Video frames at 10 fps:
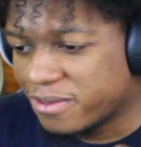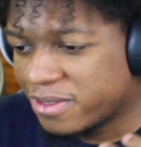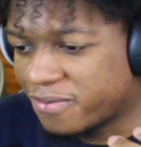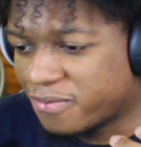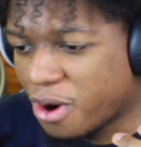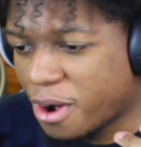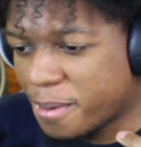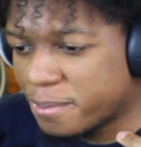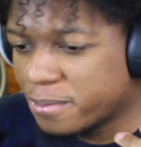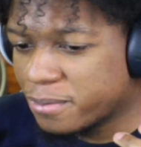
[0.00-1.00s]

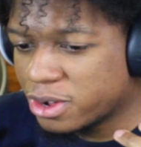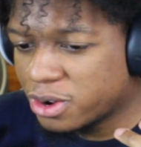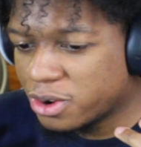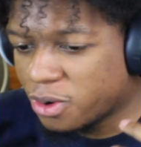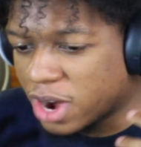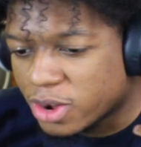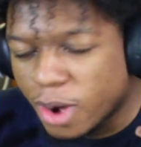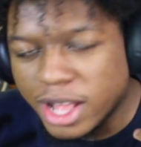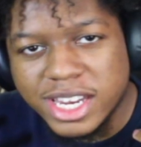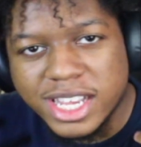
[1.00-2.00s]
from great
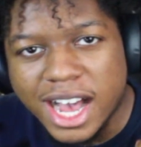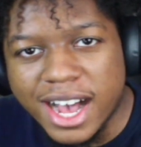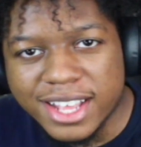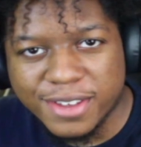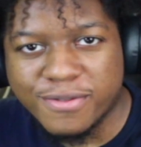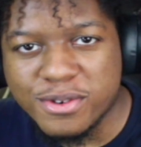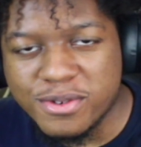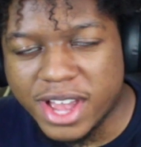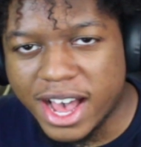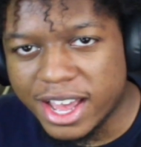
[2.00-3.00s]
quality content for
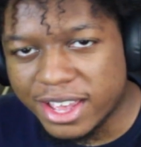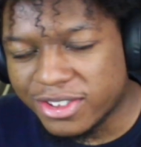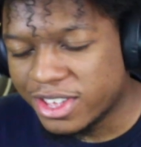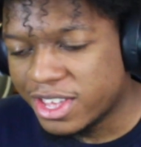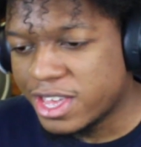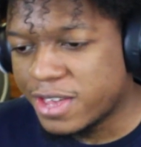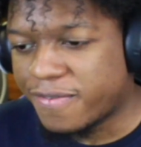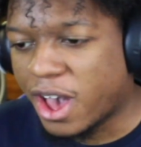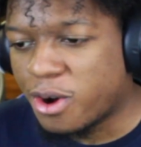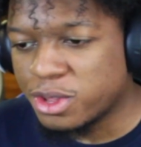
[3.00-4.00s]
you guys if
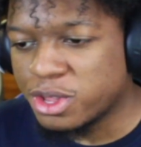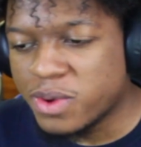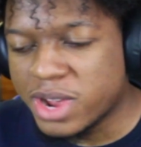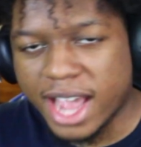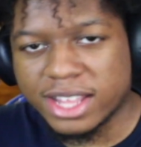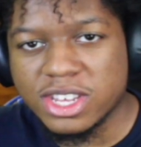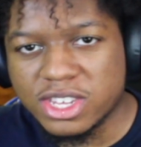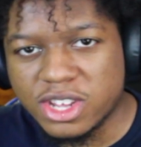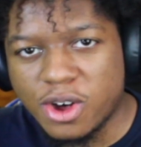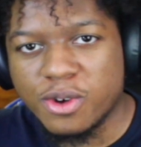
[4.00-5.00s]
I only react to
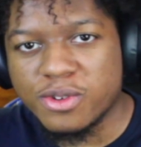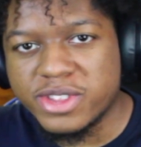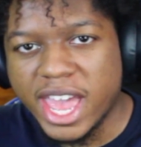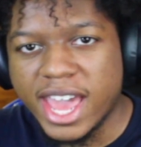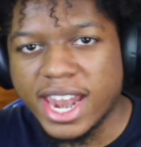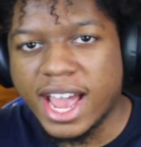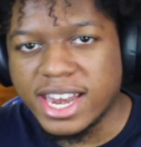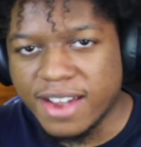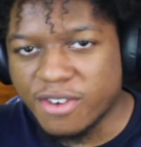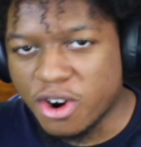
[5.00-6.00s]
songs that I
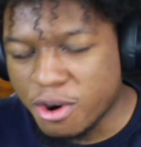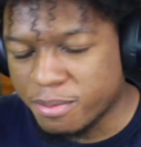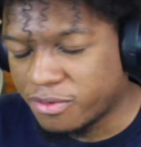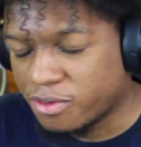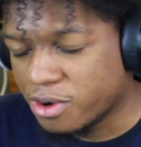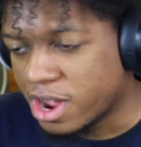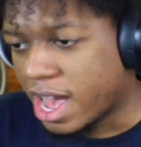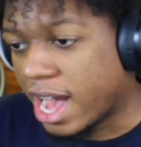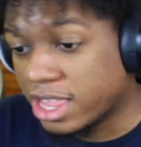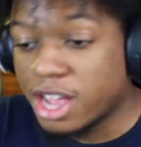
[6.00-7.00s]
never heard before.
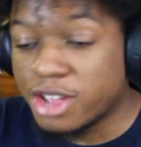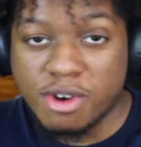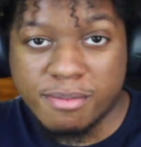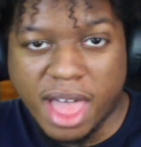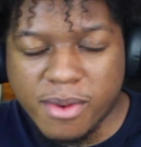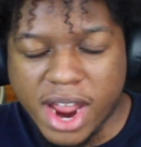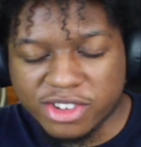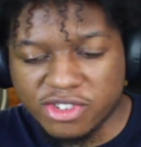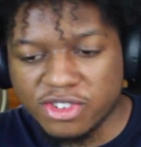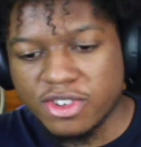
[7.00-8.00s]
I love doing blind
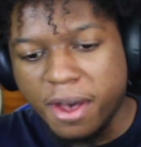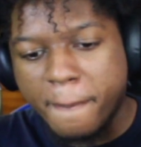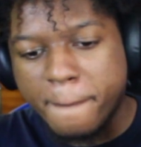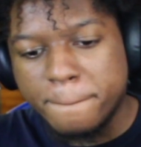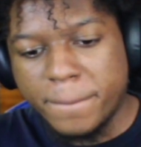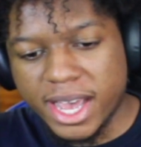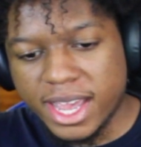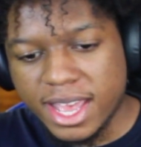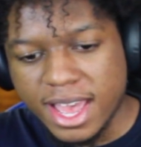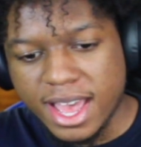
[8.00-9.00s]
reactions,
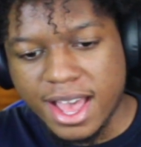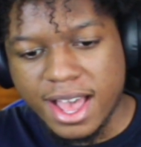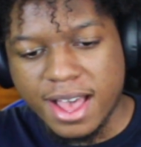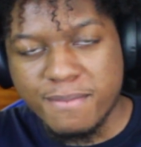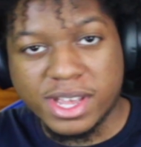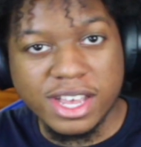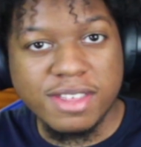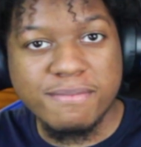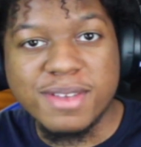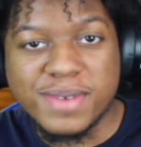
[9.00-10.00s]
but because
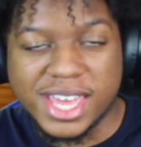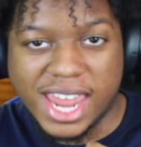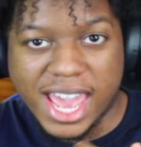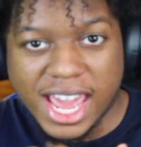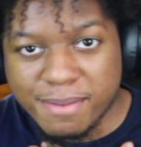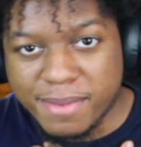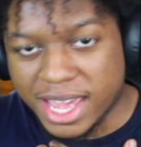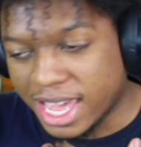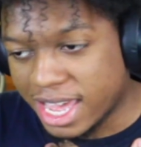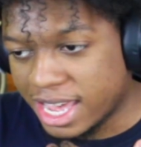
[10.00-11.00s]
of me being an anime
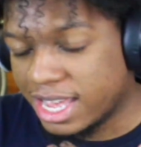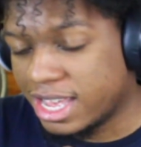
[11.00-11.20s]
head,